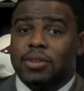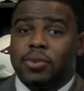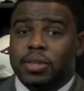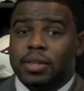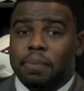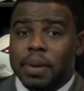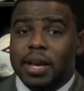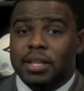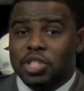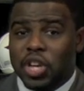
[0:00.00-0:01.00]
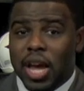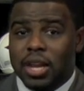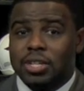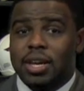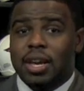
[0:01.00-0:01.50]
So the biggest
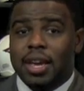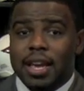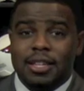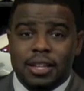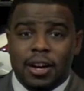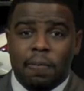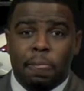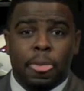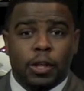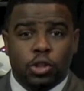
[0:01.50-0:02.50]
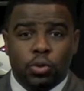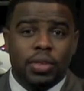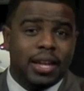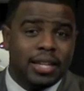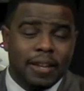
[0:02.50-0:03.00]
challenge is up to
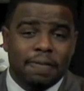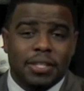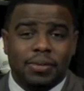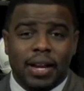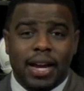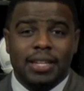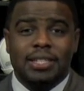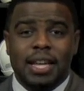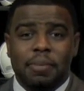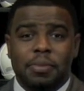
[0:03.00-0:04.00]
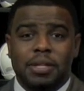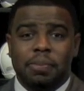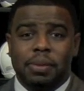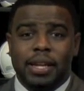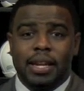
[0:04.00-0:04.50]
that defensive line to step up to the
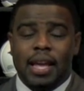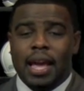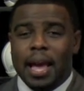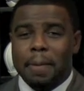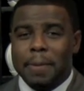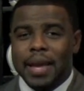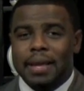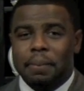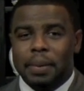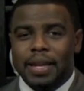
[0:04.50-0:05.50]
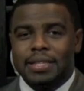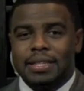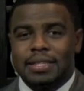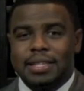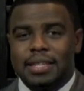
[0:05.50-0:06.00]
plate and make plays
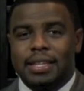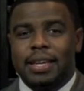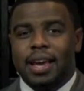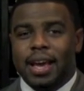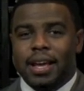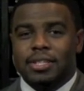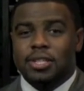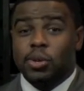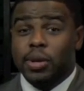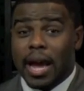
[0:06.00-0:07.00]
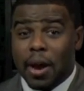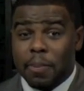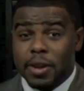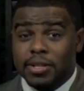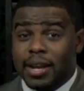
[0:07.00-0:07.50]
consistently and slow down
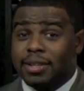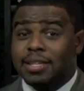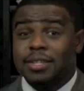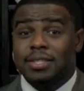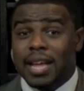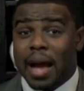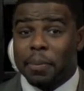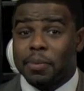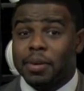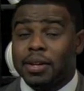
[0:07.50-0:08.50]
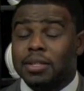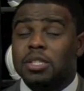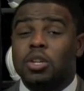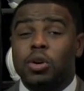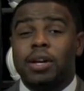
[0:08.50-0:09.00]
Peterson. I say stop him,
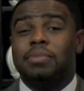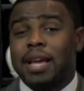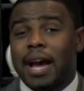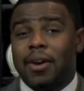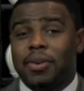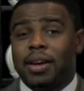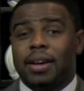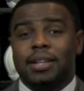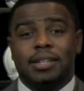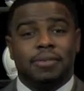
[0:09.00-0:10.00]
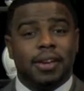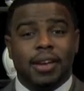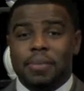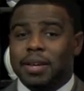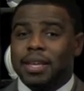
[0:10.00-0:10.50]
slow him down, because if they're
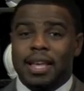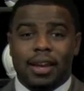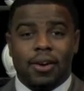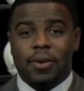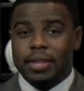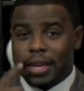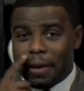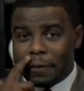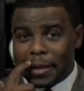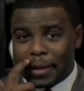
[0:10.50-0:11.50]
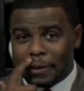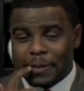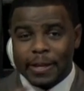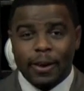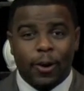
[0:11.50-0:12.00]
able to get that going, then everything
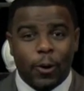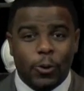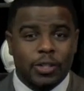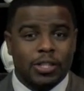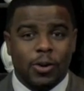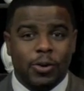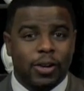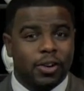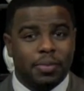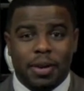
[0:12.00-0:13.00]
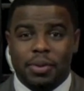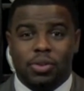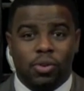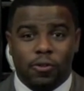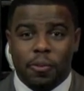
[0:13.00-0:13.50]
else holds its own. They're going to be able to
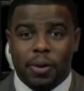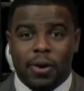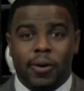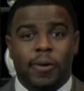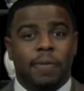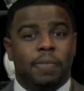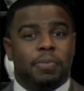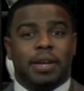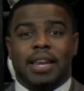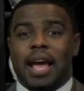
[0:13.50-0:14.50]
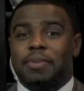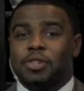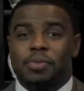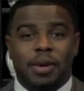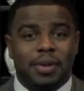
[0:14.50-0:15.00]
throw the football. McNabb is
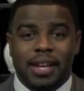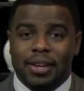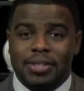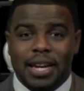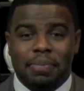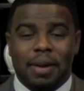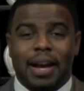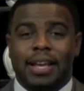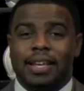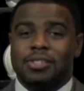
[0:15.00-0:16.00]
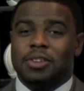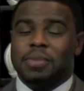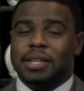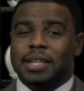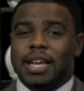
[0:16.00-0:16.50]
going to be able to get outside the pocket. It's going to
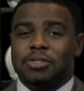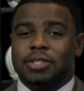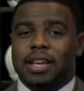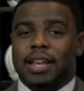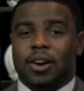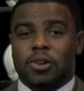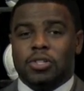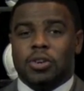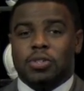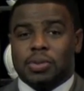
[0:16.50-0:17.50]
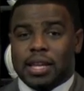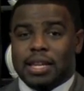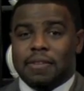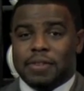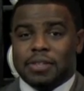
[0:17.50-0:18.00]
be a dangerous day. It all starts with that
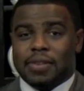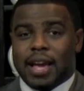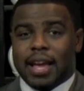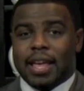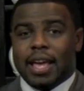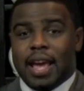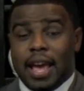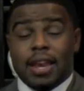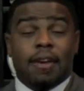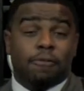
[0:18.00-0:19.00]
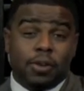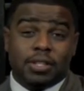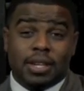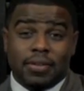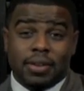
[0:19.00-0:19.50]
defensive line and that
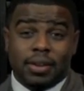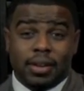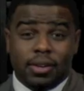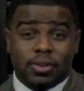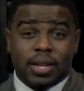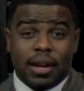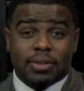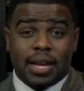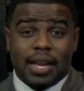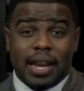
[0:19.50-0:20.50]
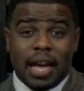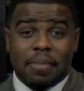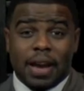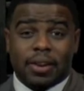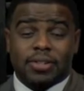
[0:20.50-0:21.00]
front seven, those outside
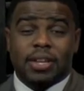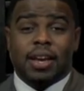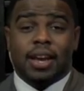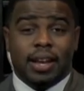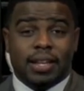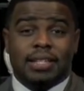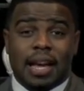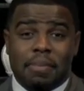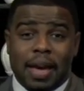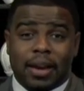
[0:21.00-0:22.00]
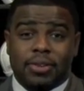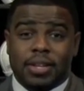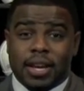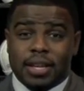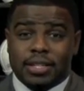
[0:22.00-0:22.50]
linebackers and inside backers,
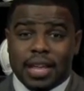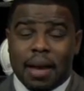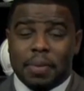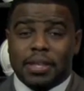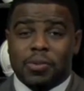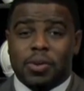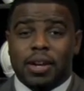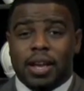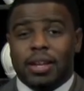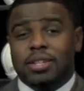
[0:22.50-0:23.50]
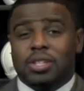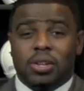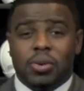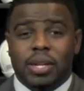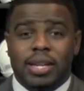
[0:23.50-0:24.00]
stopping the run, at least
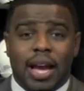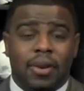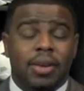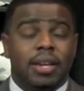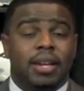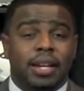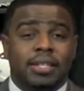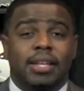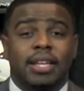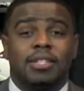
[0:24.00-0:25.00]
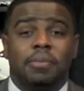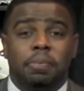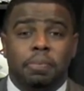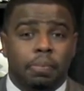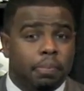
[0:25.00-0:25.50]
slowing it down. Now let's look at some
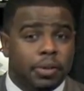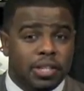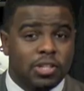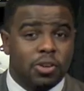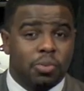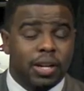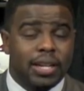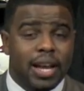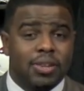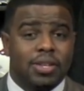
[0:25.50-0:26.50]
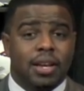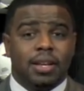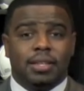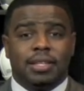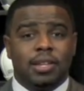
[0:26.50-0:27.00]
positional breakdowns
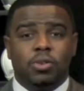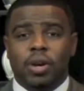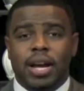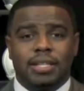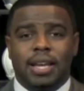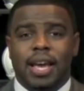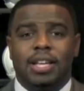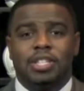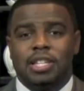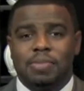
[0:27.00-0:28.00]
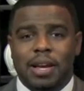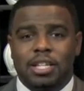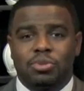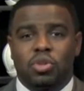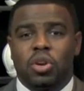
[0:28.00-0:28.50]
to see who has the edge in this
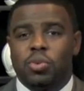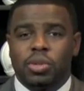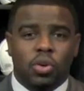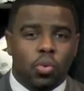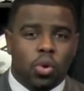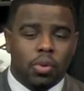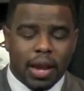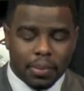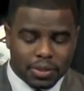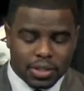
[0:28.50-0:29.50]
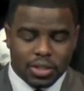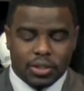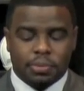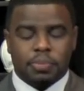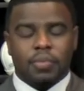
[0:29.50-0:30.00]
matchup, starting with the quarterback position.